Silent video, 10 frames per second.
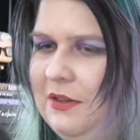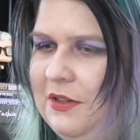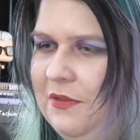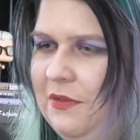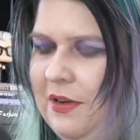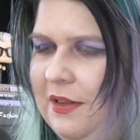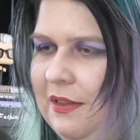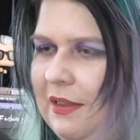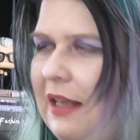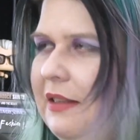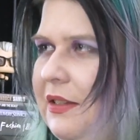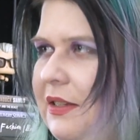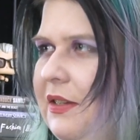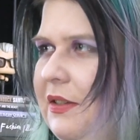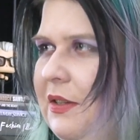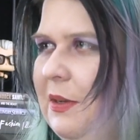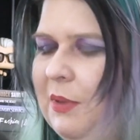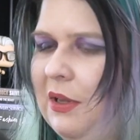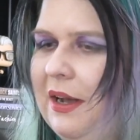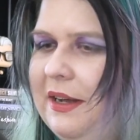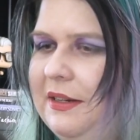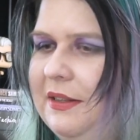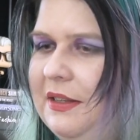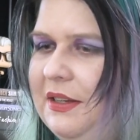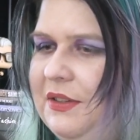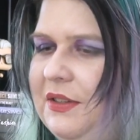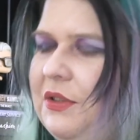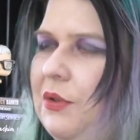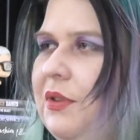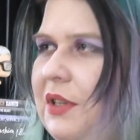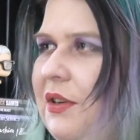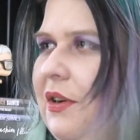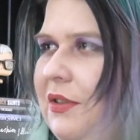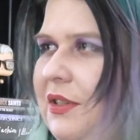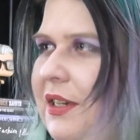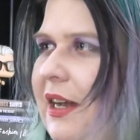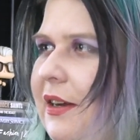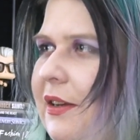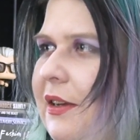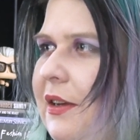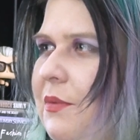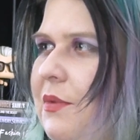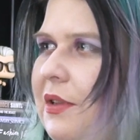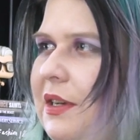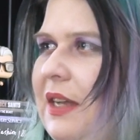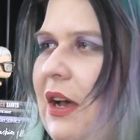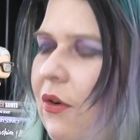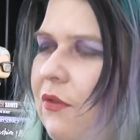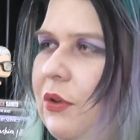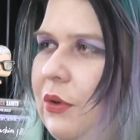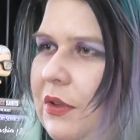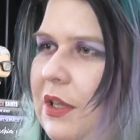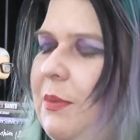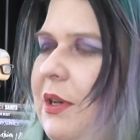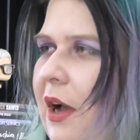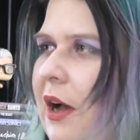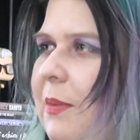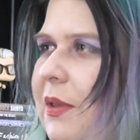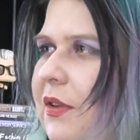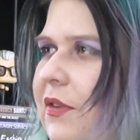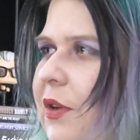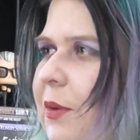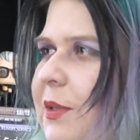different lenses applied to things that you think are static and realize how fluid they become in this film